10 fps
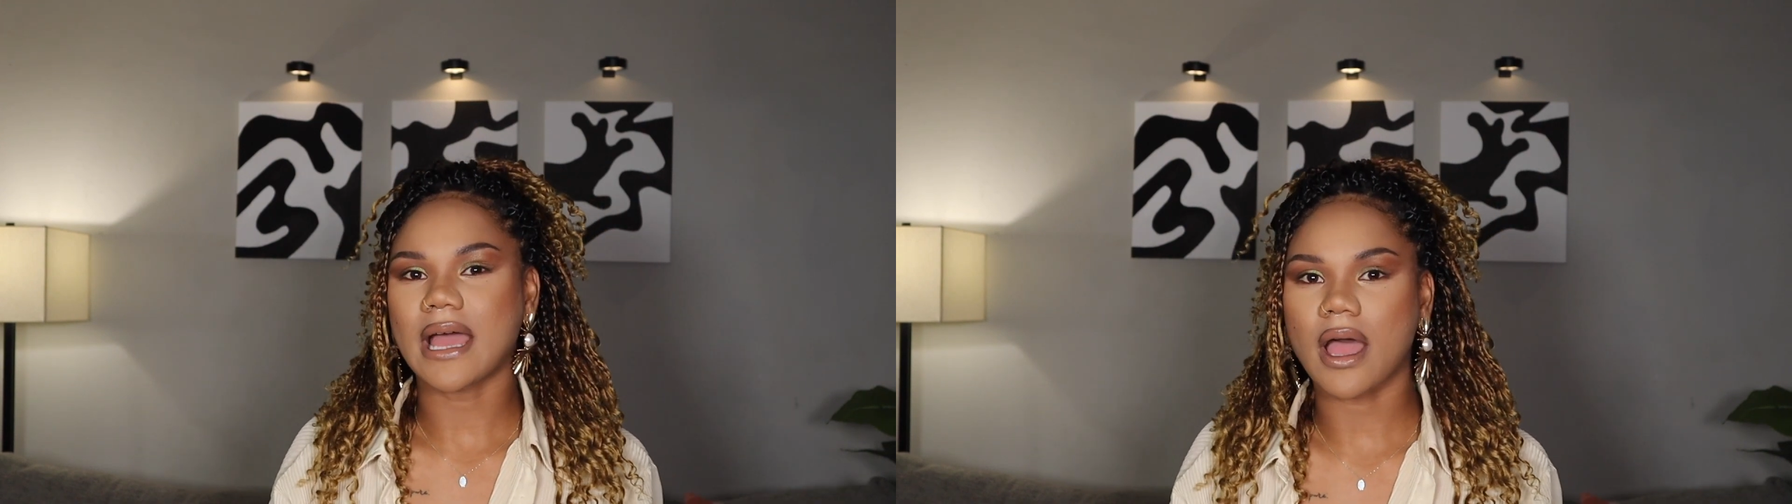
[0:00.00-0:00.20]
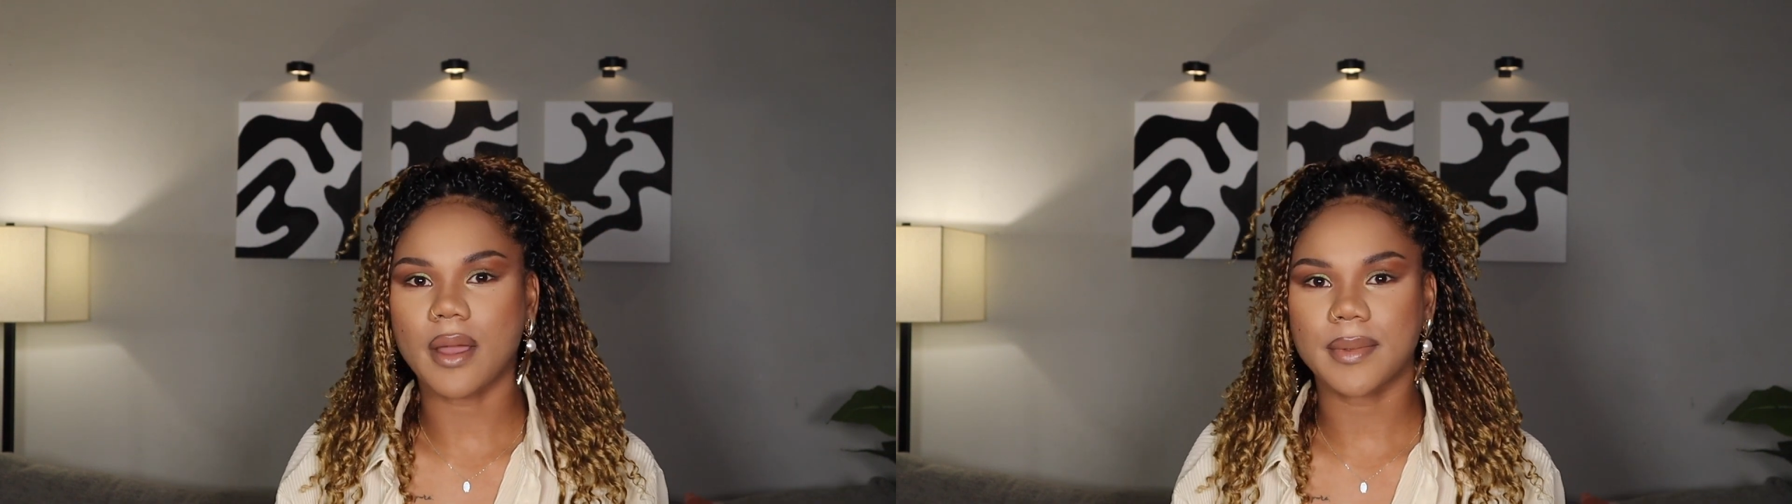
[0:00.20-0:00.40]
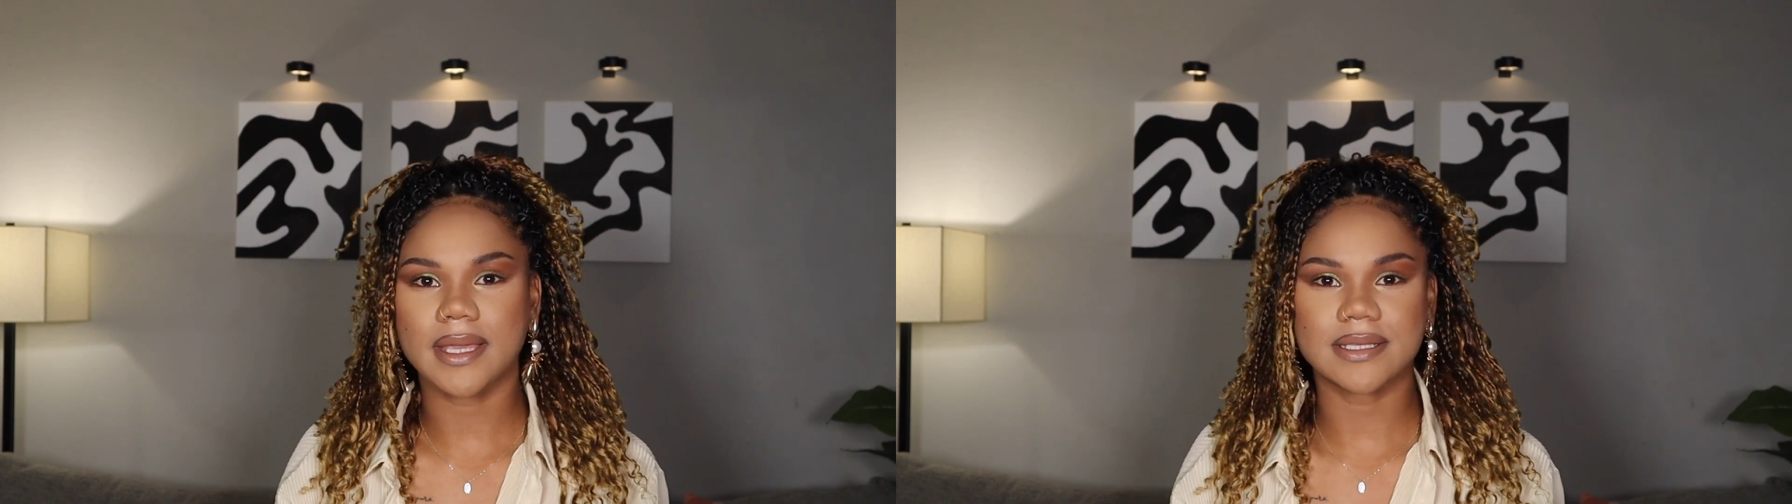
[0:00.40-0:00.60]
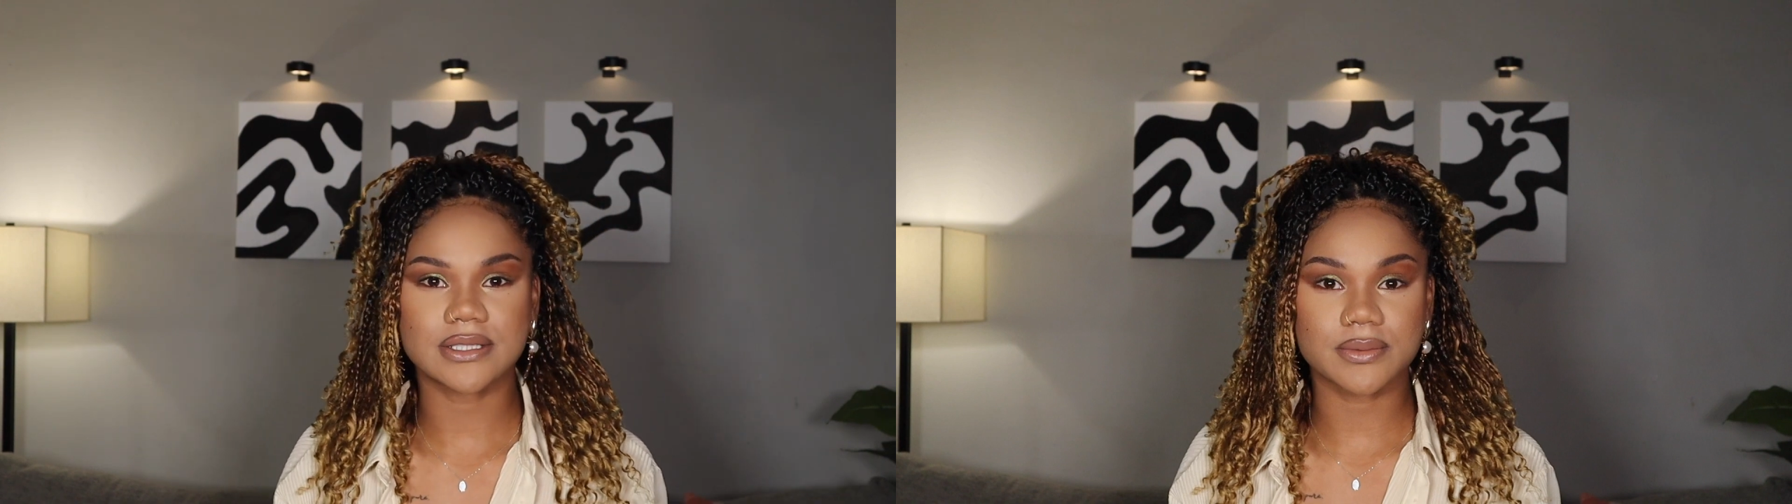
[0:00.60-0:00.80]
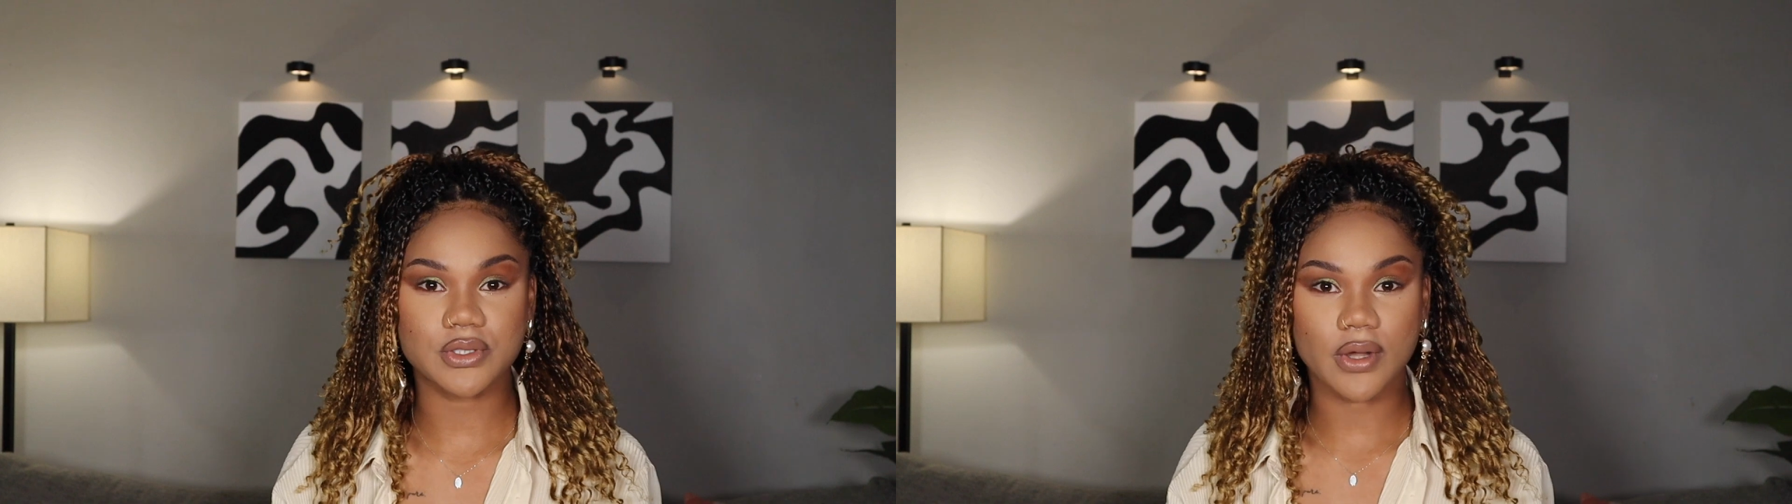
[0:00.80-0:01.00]
comment and
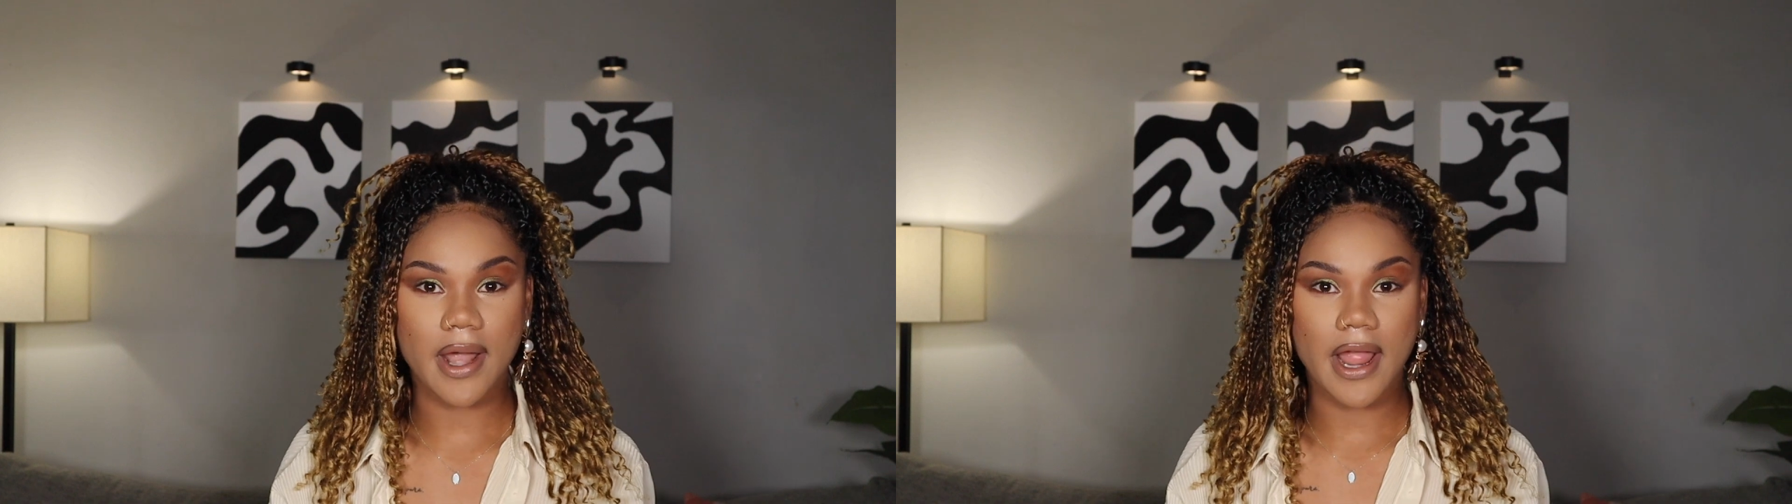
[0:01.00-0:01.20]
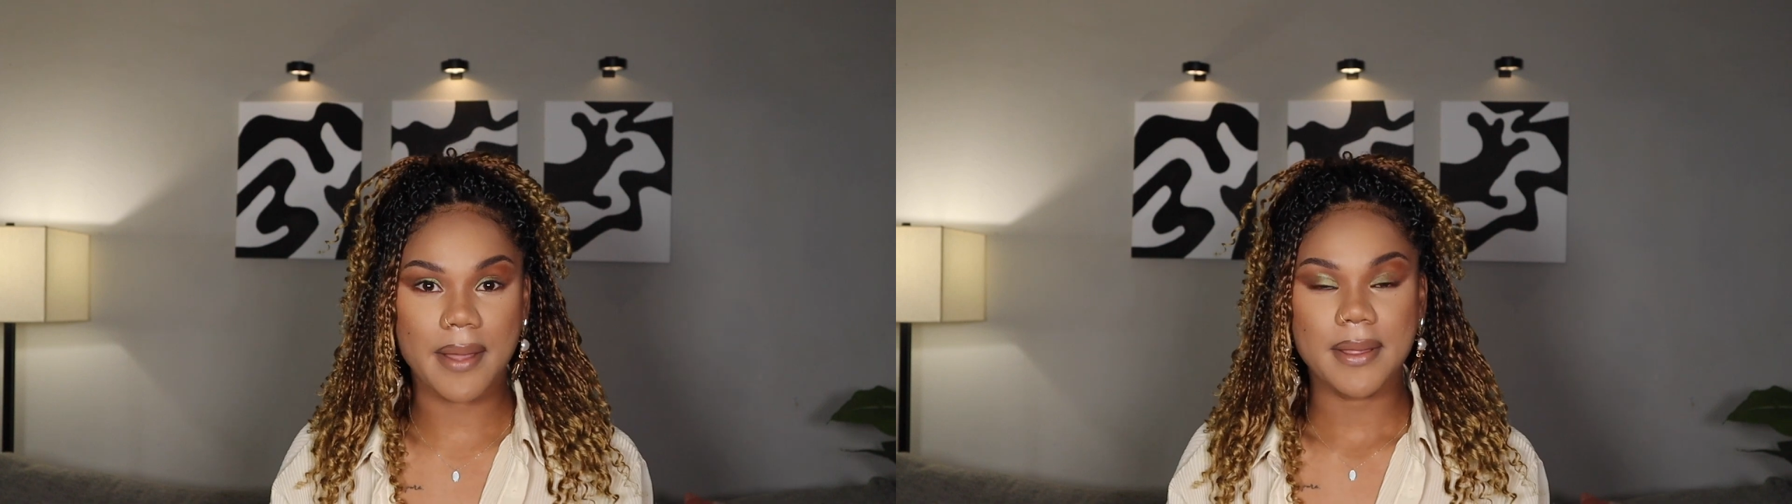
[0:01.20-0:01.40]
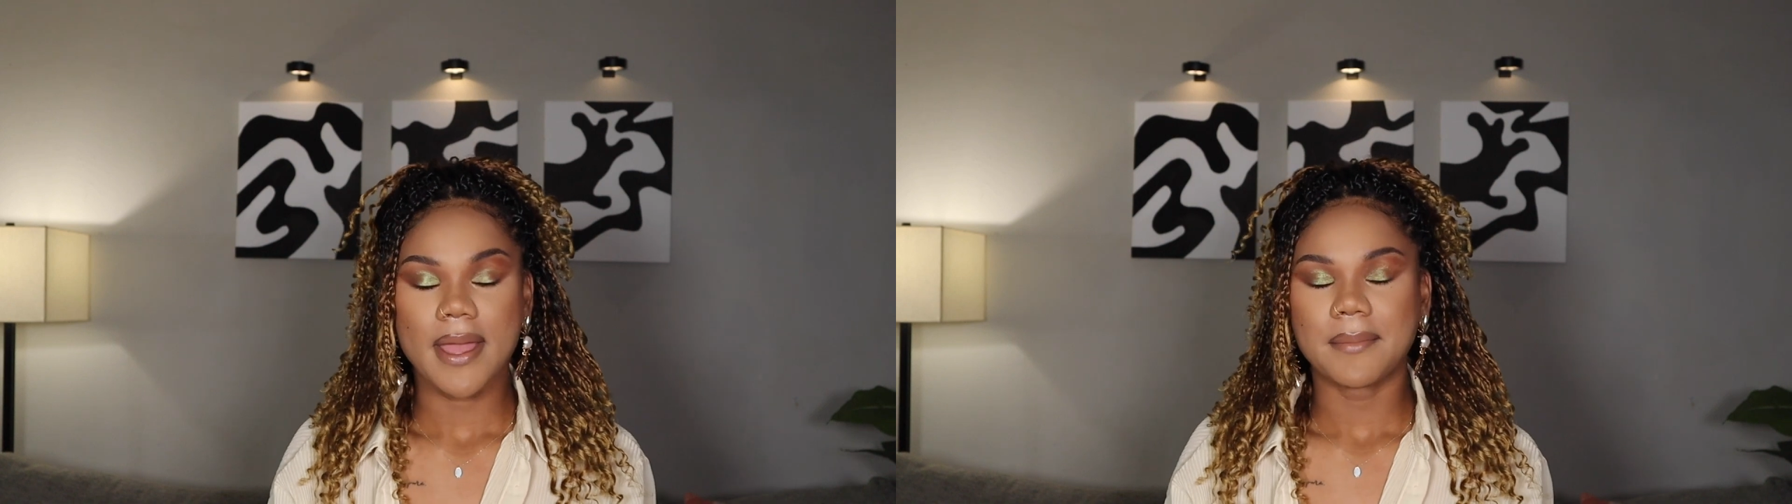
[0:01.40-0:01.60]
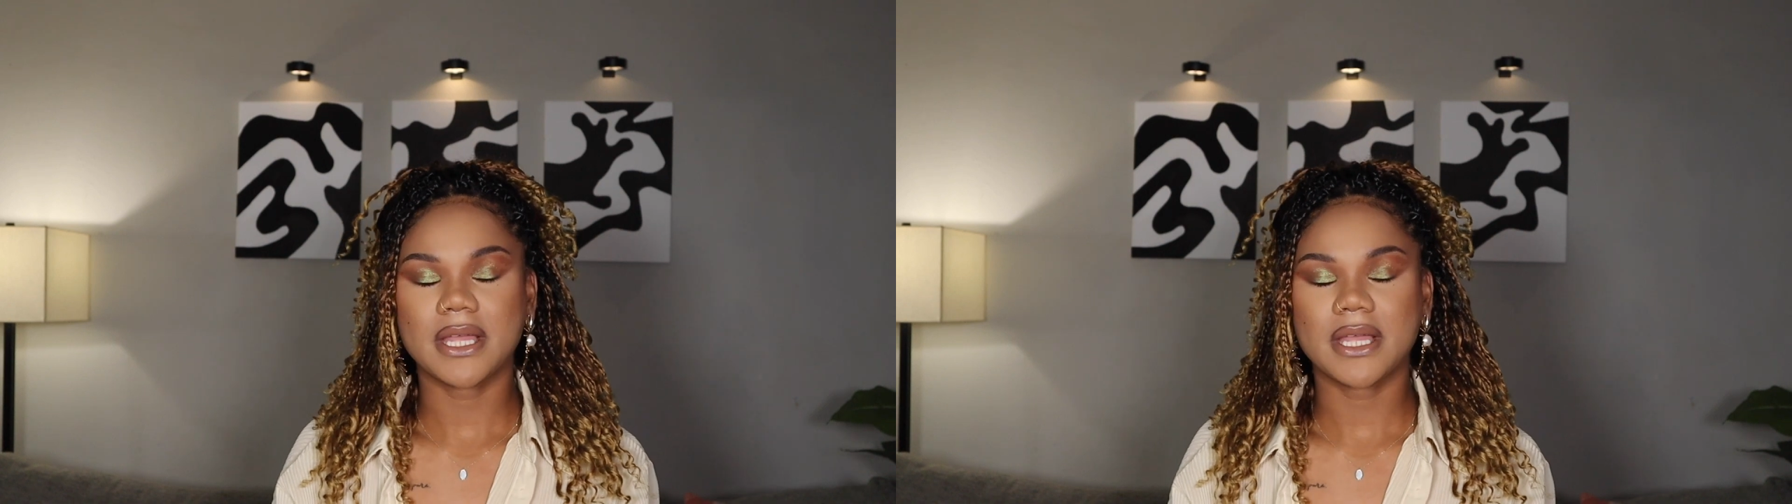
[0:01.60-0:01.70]
subscribe